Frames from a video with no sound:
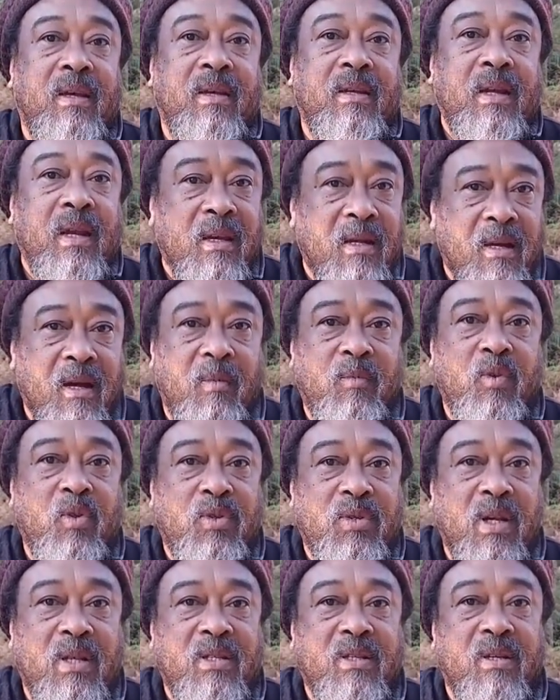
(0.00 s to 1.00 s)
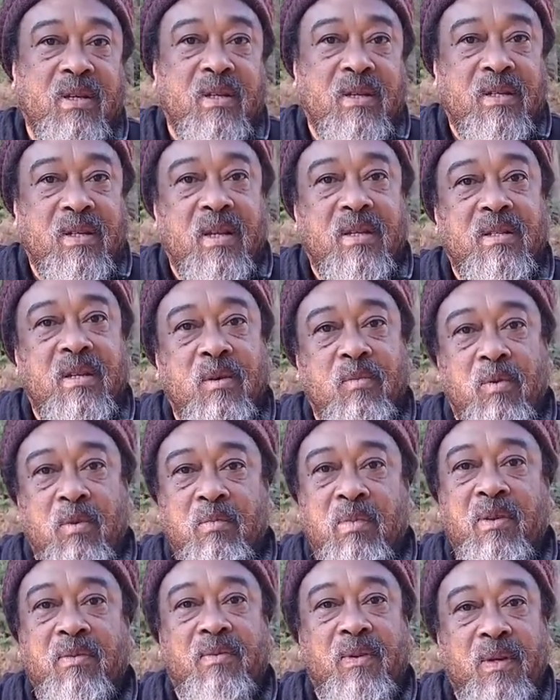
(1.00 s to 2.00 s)
then come to satsang, and satsang will
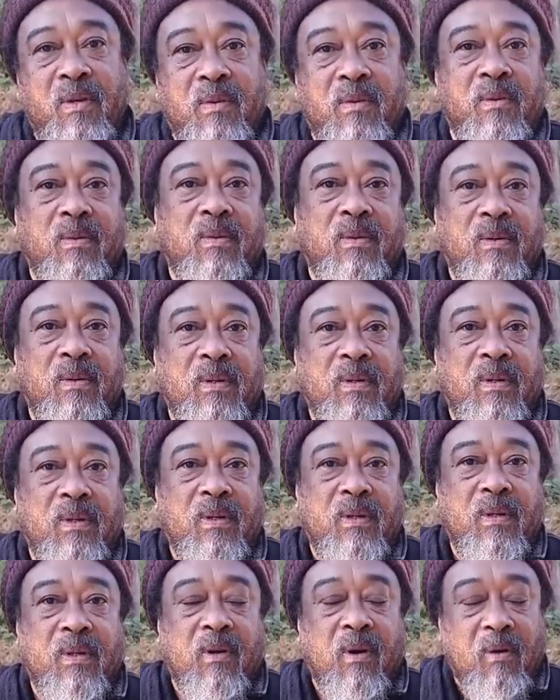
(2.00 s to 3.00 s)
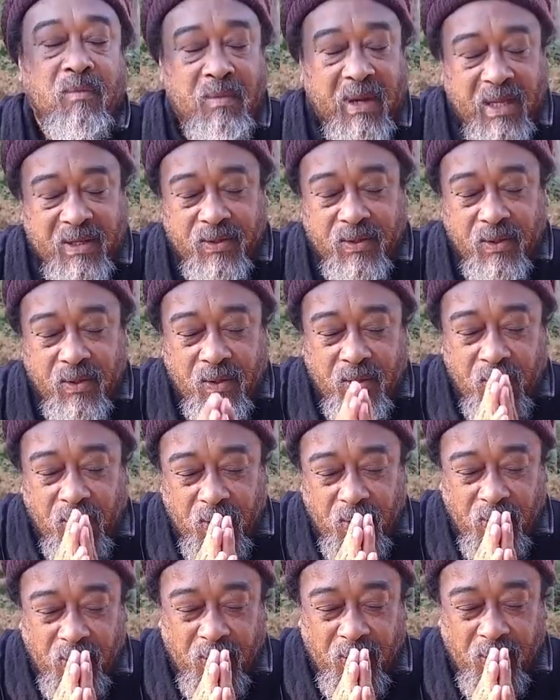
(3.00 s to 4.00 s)
be for you. God bless you.